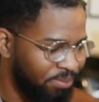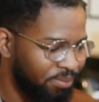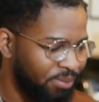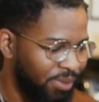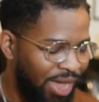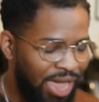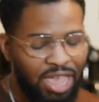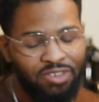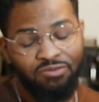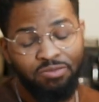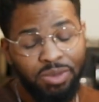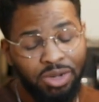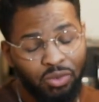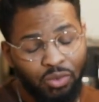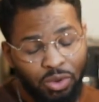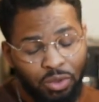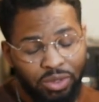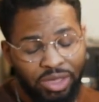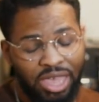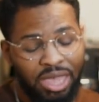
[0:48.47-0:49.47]
I haven't been a
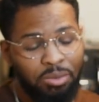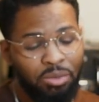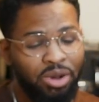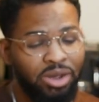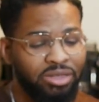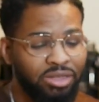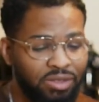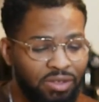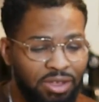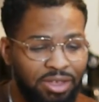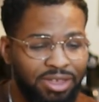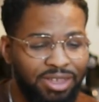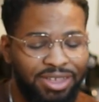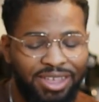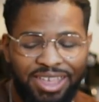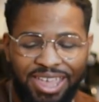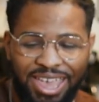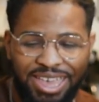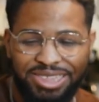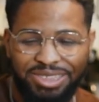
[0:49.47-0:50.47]
real gamer as
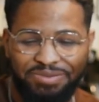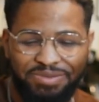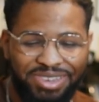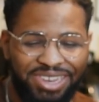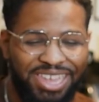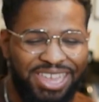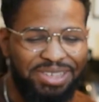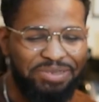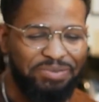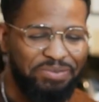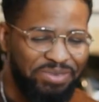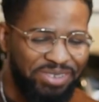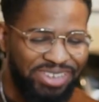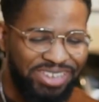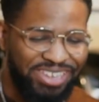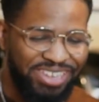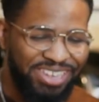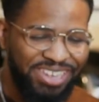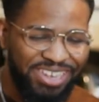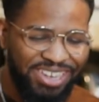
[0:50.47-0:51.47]
as of late,
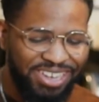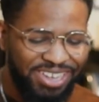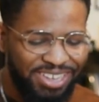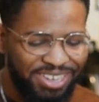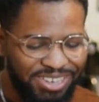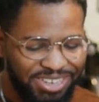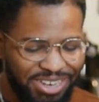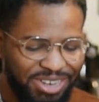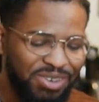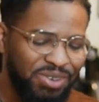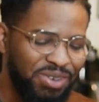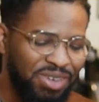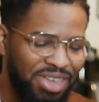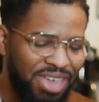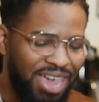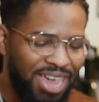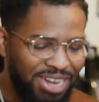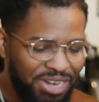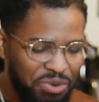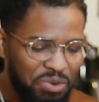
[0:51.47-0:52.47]
but
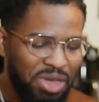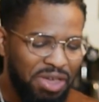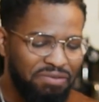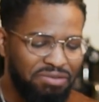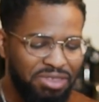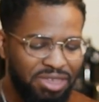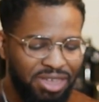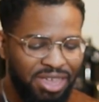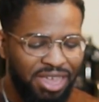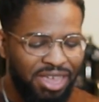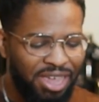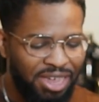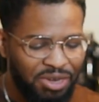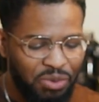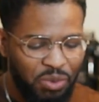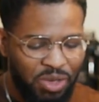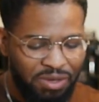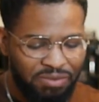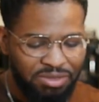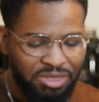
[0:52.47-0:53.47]
I do have
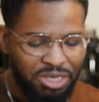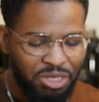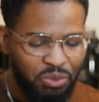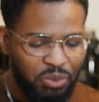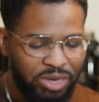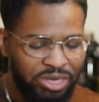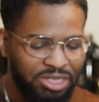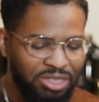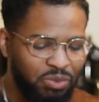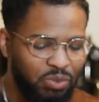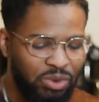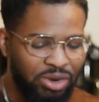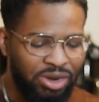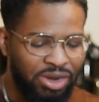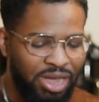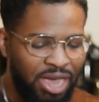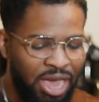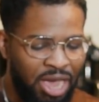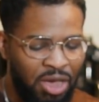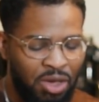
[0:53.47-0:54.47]
situations
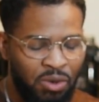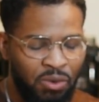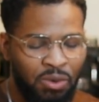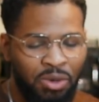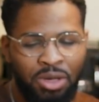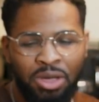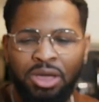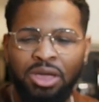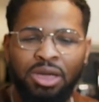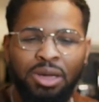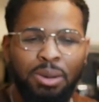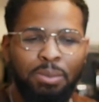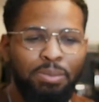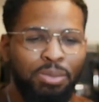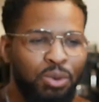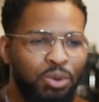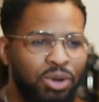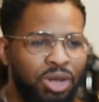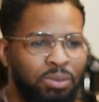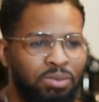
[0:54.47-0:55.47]
where I'll
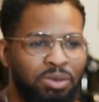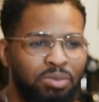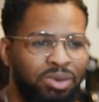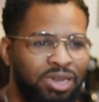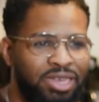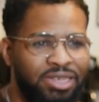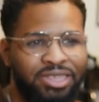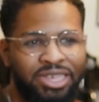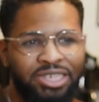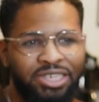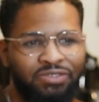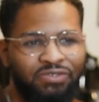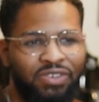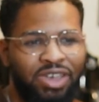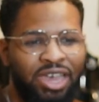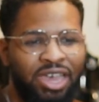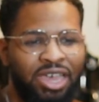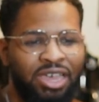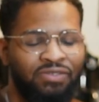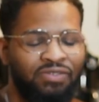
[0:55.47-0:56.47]
boot up the PlayStation
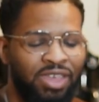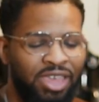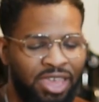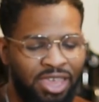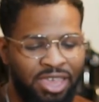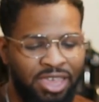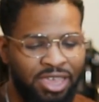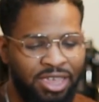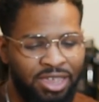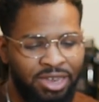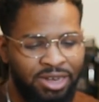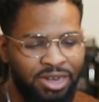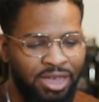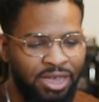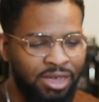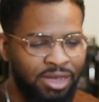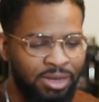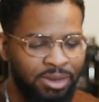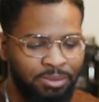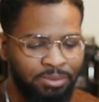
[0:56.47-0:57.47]
5 and
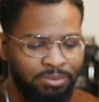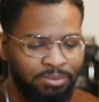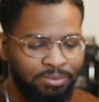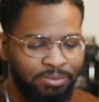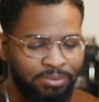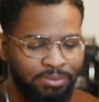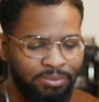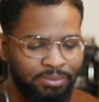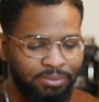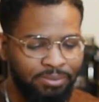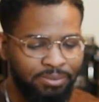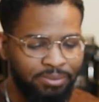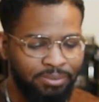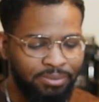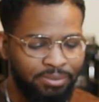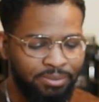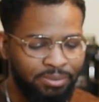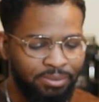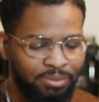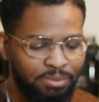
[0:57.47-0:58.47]

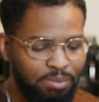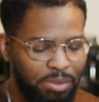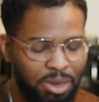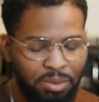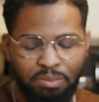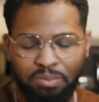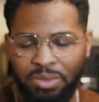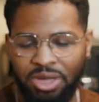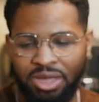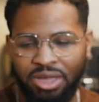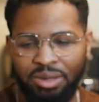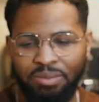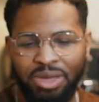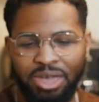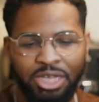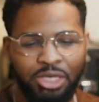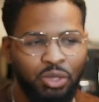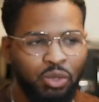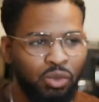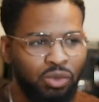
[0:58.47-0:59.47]
my
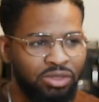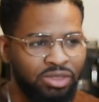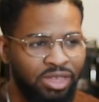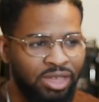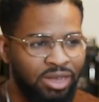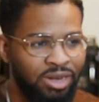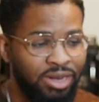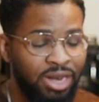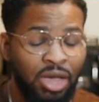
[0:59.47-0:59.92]
controller's dead.